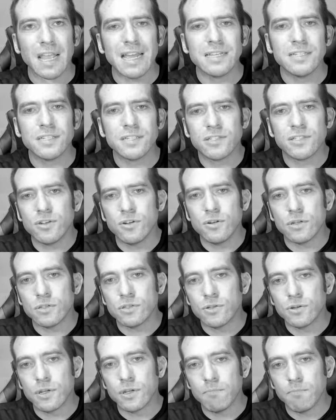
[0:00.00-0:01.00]
and just to
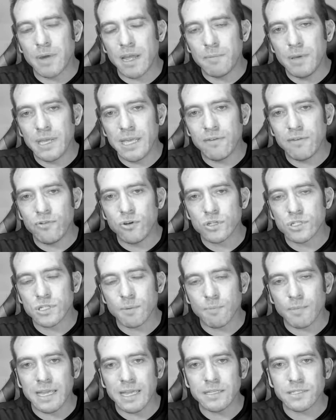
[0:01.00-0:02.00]
maybe give you
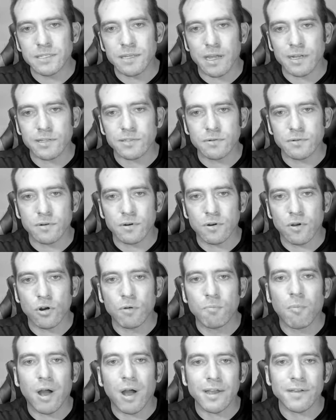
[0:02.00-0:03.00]
some insights on
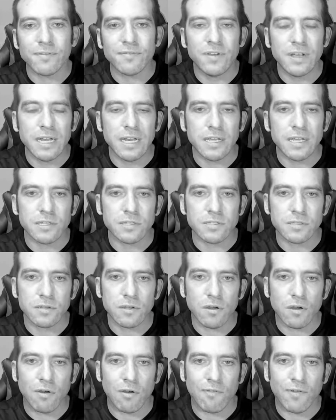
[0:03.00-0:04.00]
my feelings
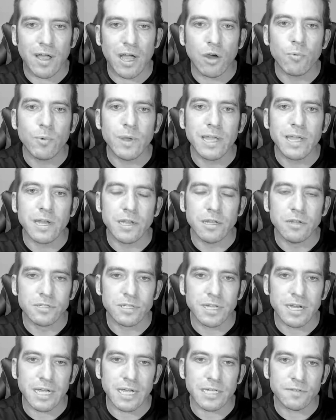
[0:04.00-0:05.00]
of how we can
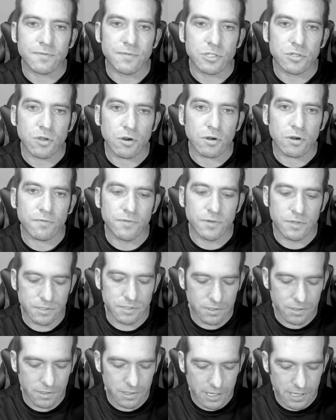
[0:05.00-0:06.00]
use it as
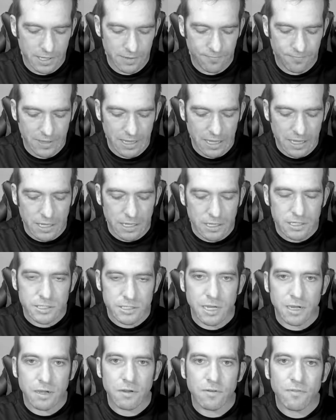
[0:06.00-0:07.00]
photographers. Okay.
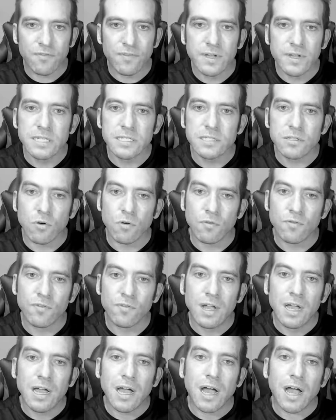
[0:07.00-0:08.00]
So first off,
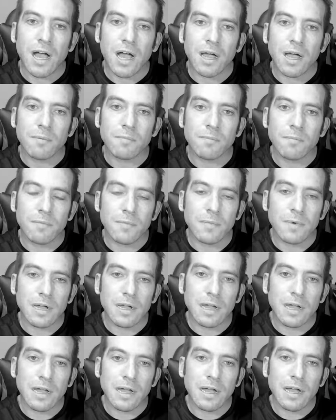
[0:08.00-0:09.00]

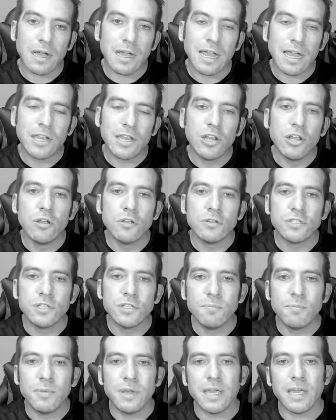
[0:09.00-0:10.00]
it used
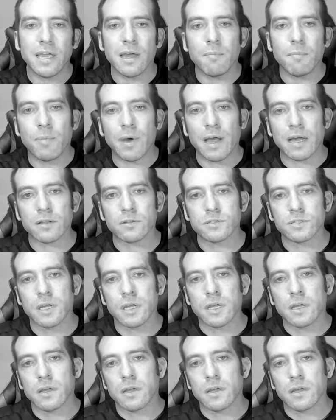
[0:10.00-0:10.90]
to be about